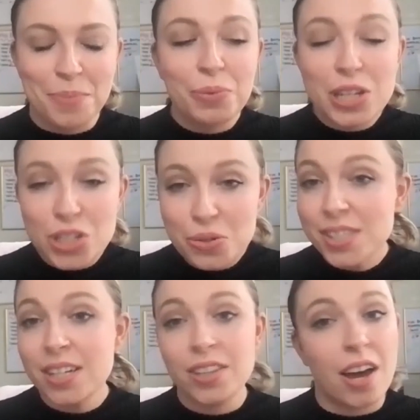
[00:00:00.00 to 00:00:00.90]
but we do
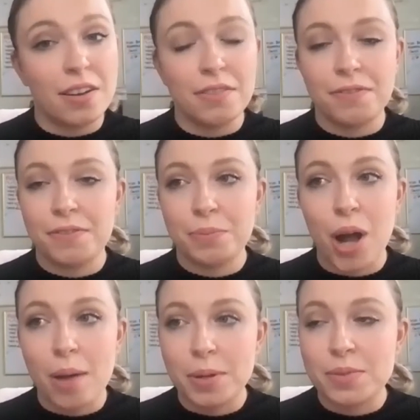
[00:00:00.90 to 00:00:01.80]
see a lot of
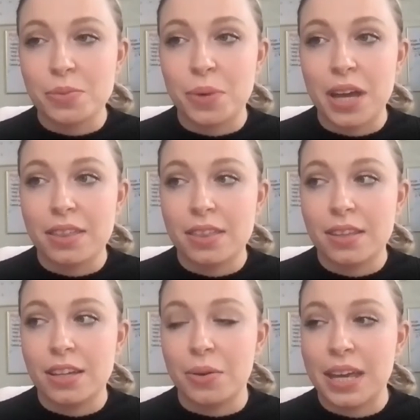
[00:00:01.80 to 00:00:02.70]
problems with,
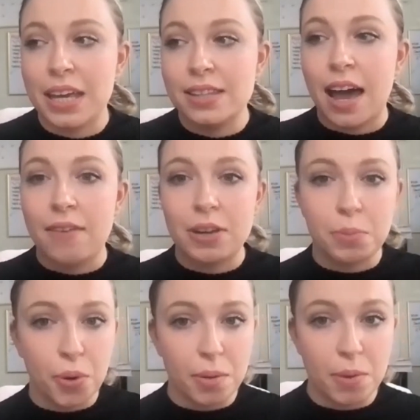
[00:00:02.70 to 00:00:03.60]
you know, kids having
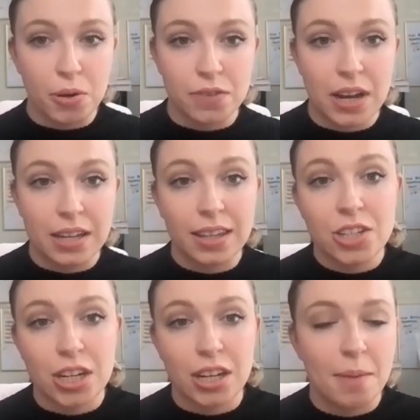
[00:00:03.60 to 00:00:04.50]
poor emotion
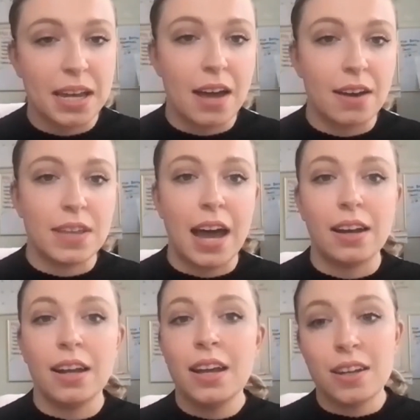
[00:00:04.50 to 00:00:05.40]
regulation coming out of
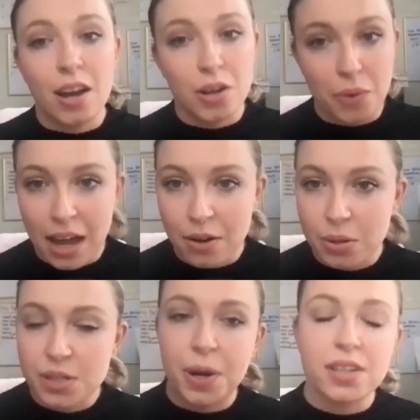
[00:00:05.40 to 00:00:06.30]
that, not knowing how to
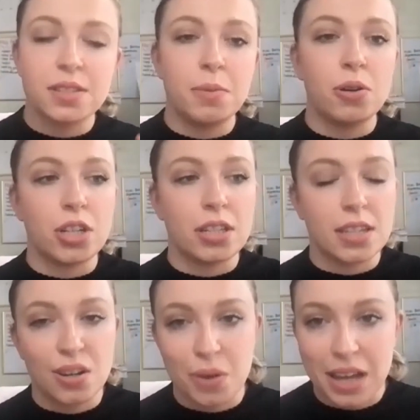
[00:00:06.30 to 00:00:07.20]
express emotions,
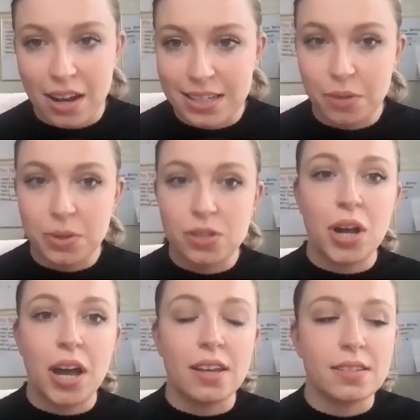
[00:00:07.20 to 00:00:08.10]
not knowing how to deal with
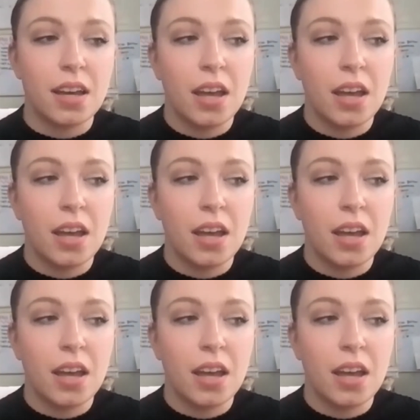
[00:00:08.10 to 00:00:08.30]
stress.